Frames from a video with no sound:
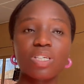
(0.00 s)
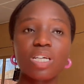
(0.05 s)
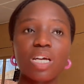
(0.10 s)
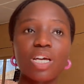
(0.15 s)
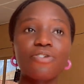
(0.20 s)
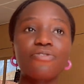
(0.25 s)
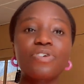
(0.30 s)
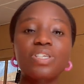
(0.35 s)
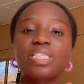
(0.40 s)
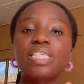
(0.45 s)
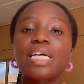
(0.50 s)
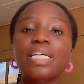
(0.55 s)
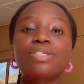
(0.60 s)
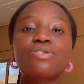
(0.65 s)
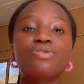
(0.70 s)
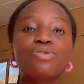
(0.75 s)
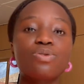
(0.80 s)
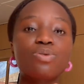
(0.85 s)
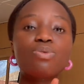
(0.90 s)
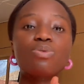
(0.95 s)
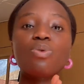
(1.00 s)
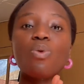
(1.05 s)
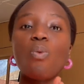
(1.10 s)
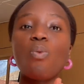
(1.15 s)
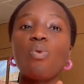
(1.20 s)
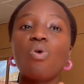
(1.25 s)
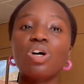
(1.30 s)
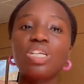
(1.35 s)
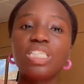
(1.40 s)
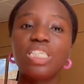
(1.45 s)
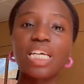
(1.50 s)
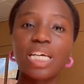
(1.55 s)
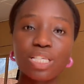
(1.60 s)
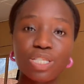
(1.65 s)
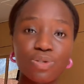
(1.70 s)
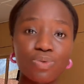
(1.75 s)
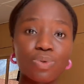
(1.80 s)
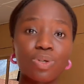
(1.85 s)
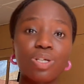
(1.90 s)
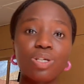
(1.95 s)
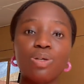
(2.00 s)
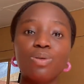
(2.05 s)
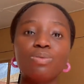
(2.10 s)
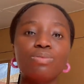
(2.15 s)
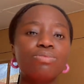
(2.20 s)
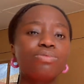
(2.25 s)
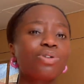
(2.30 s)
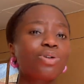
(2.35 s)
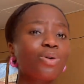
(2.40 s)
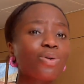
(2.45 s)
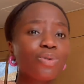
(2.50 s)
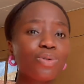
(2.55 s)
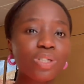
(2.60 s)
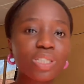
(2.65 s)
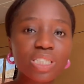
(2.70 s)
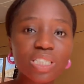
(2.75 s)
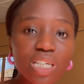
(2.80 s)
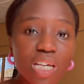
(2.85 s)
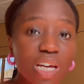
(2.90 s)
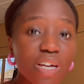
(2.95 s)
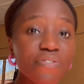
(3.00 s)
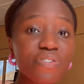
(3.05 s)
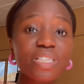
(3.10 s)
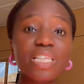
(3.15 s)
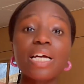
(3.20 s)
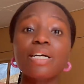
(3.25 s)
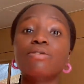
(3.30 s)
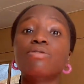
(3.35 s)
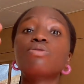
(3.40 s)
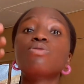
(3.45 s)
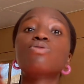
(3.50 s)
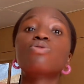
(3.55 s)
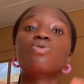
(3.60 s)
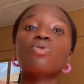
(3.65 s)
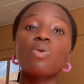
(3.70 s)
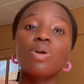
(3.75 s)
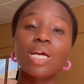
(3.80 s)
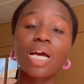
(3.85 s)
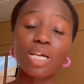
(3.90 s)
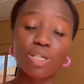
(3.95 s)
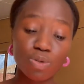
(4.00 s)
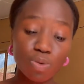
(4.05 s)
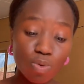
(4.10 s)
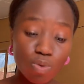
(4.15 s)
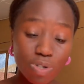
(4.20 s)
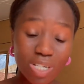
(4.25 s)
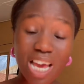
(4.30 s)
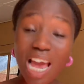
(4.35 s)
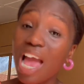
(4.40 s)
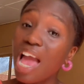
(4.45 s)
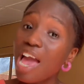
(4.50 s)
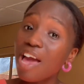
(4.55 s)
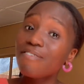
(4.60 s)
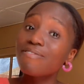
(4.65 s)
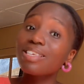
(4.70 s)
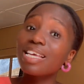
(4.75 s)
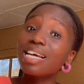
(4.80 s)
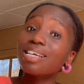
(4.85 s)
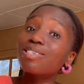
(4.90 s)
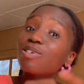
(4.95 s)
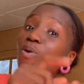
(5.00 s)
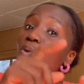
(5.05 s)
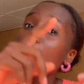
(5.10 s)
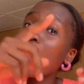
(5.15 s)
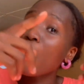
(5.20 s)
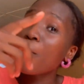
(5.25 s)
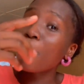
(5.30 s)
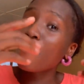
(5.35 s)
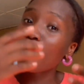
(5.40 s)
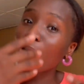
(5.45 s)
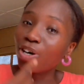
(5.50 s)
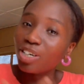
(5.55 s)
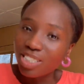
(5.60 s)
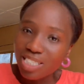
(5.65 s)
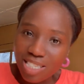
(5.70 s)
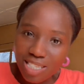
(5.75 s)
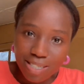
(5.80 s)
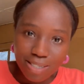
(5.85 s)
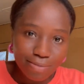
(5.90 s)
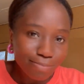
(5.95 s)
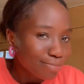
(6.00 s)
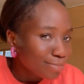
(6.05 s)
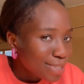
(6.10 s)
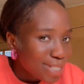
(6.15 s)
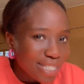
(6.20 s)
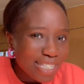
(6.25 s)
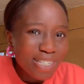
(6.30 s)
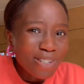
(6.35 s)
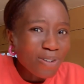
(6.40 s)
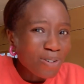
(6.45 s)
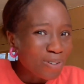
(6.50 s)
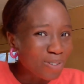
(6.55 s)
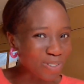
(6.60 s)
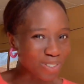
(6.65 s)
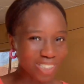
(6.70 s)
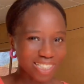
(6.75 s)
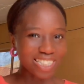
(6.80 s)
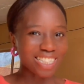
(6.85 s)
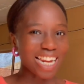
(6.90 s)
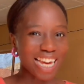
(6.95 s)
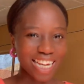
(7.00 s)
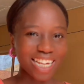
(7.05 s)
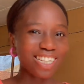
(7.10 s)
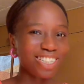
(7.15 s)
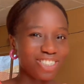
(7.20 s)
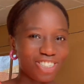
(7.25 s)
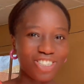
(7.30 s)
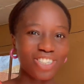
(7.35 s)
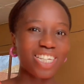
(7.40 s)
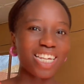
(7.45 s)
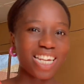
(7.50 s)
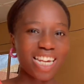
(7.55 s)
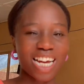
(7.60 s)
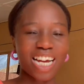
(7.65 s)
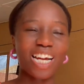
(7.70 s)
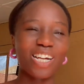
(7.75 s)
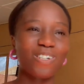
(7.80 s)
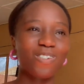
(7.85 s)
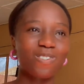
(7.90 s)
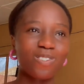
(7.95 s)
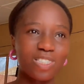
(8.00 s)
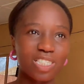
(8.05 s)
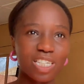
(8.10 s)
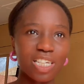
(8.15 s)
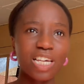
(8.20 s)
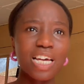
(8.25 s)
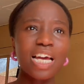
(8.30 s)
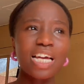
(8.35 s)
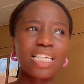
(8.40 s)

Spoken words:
If it takes you 1 year to heal, good. If it takes you 2 years, good. If it takes you 1 month, still good. Like, do you get that kind of thing?